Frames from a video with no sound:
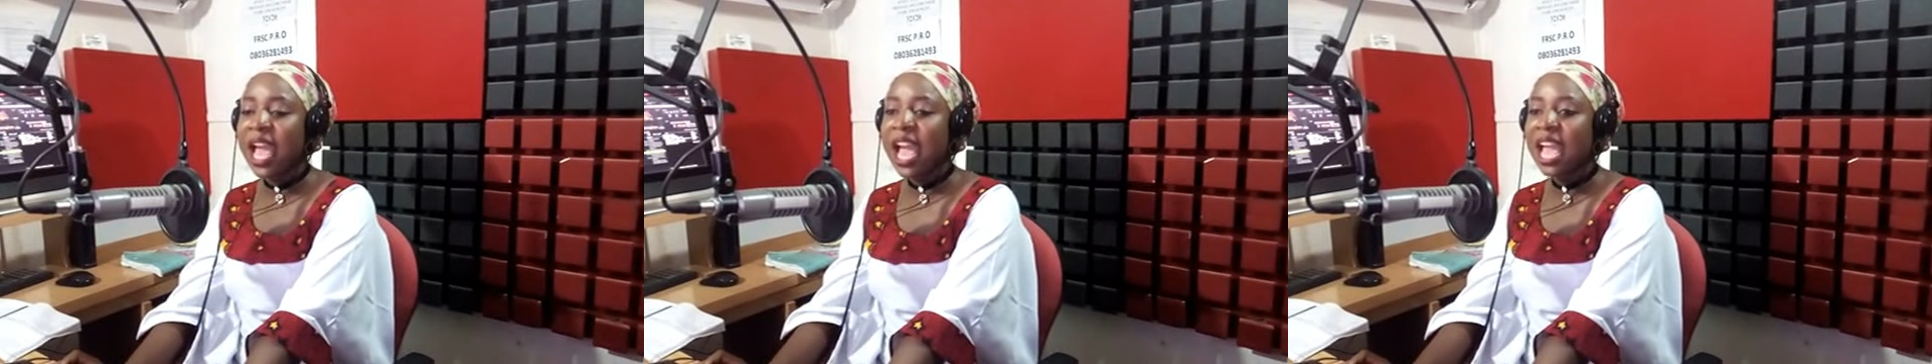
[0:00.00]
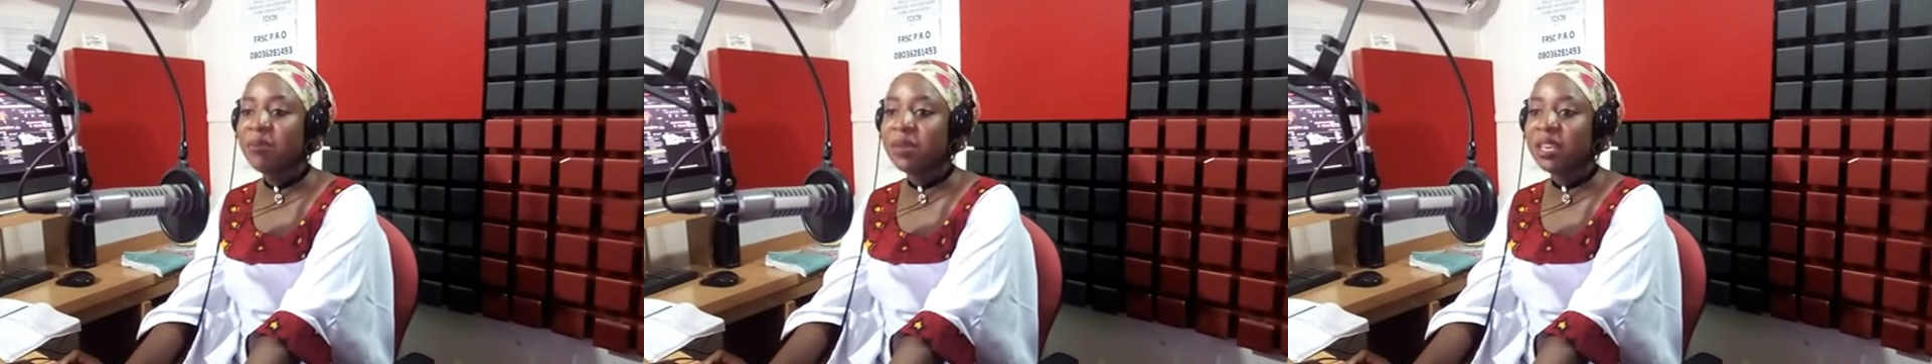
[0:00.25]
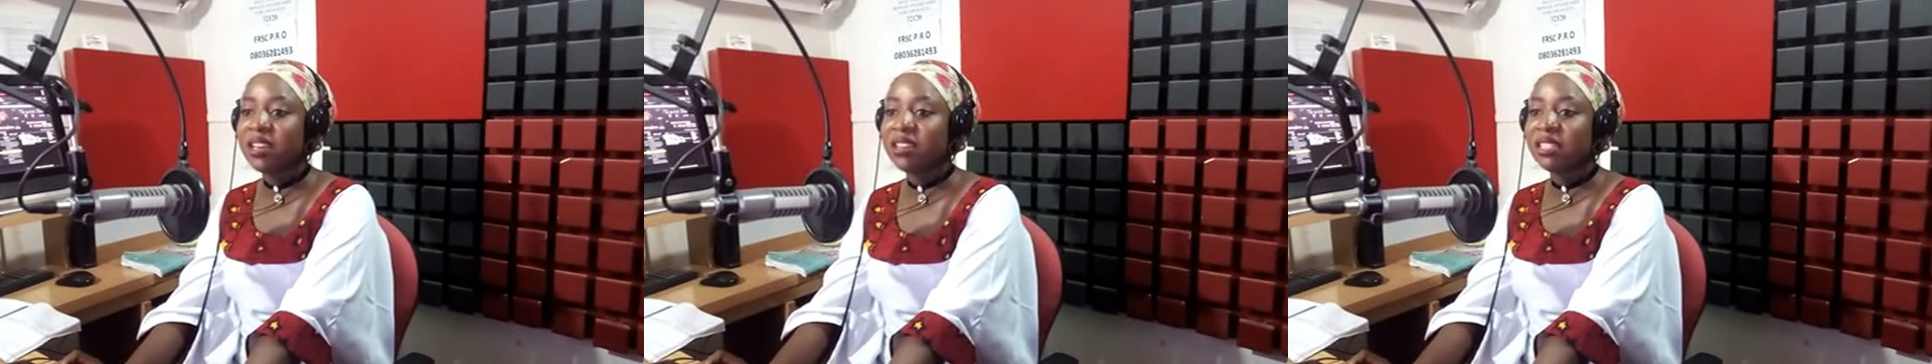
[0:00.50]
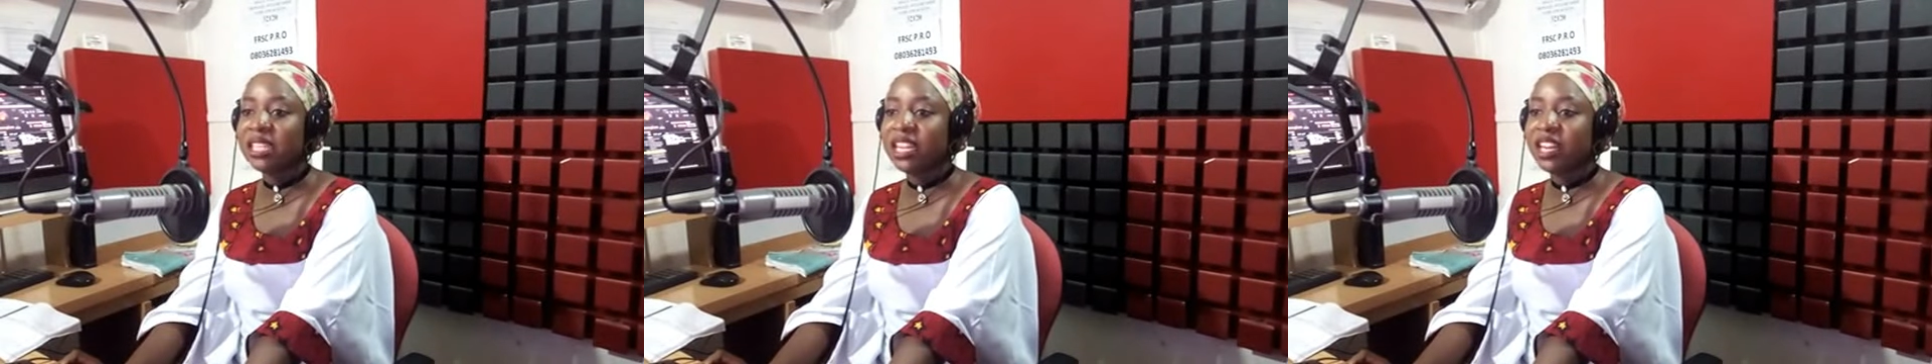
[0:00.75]

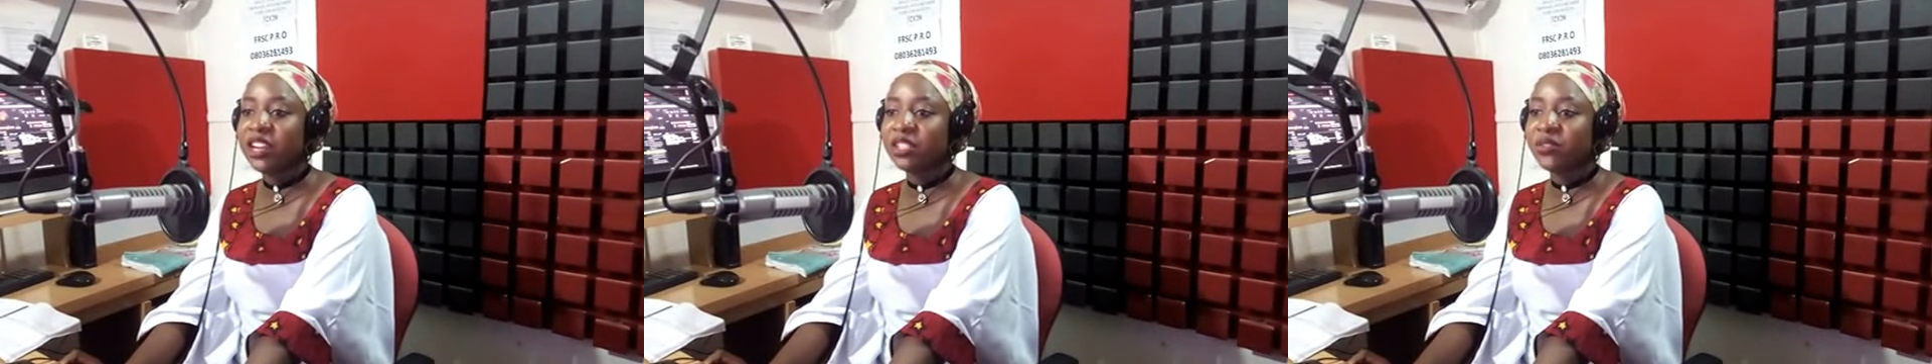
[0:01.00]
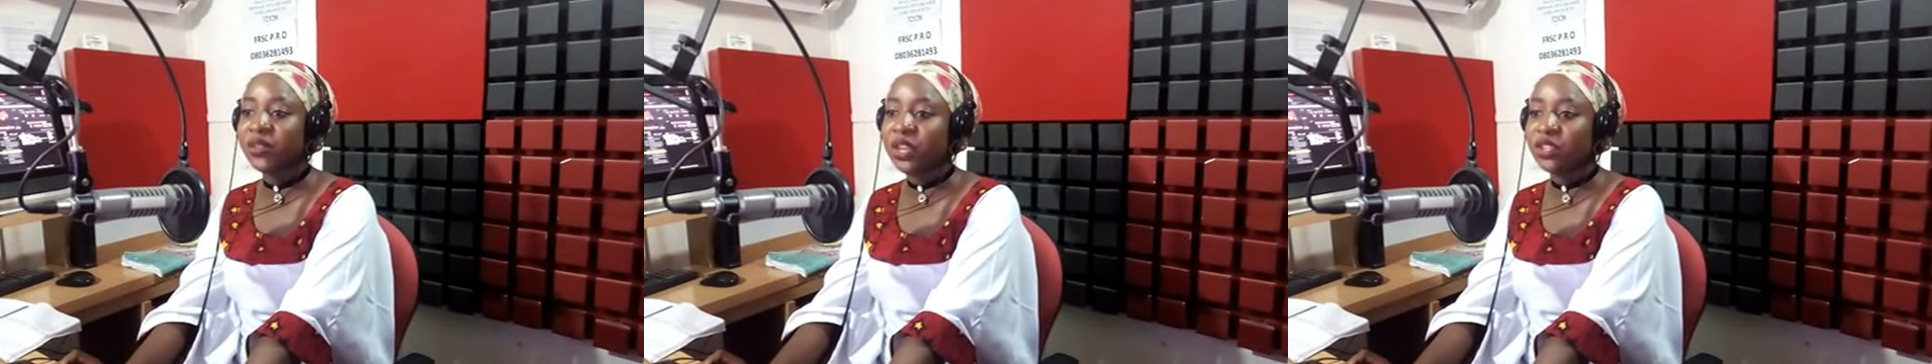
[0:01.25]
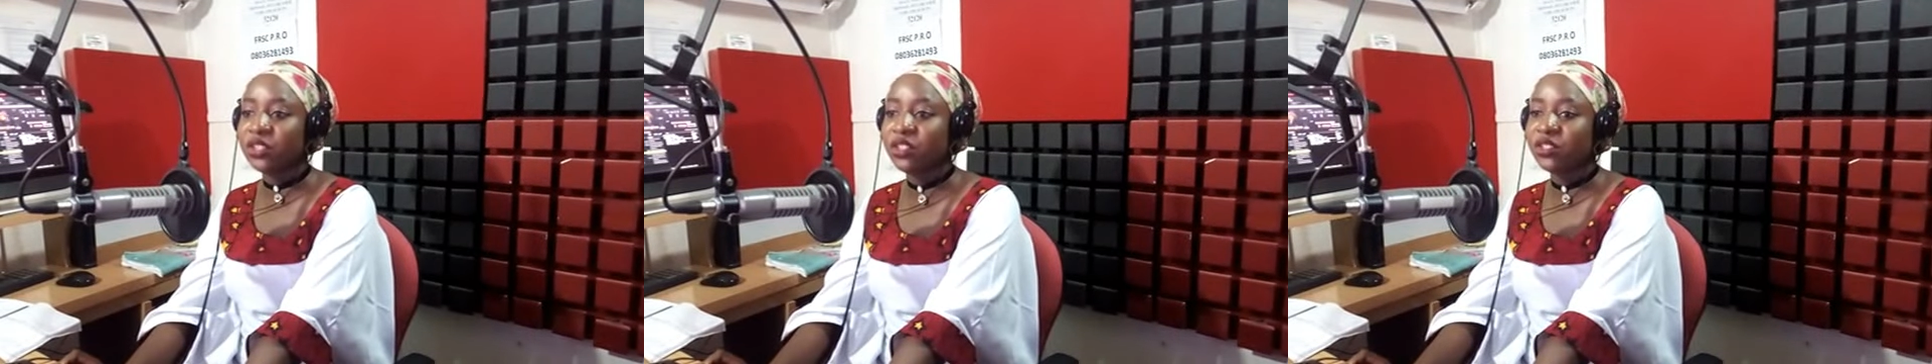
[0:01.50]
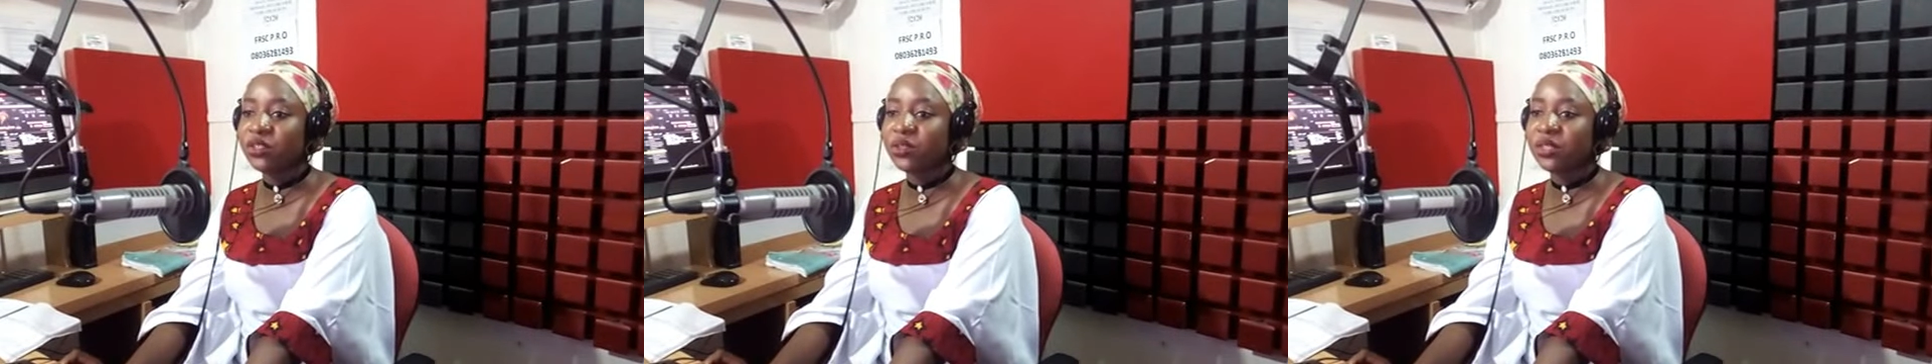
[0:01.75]
IBL, in a
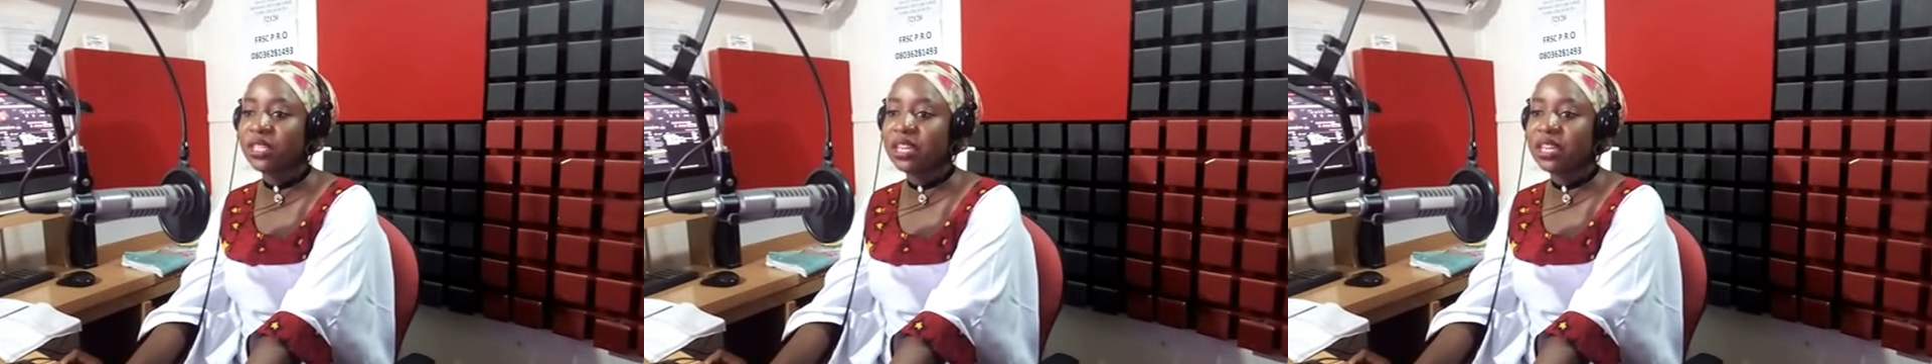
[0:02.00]
notification to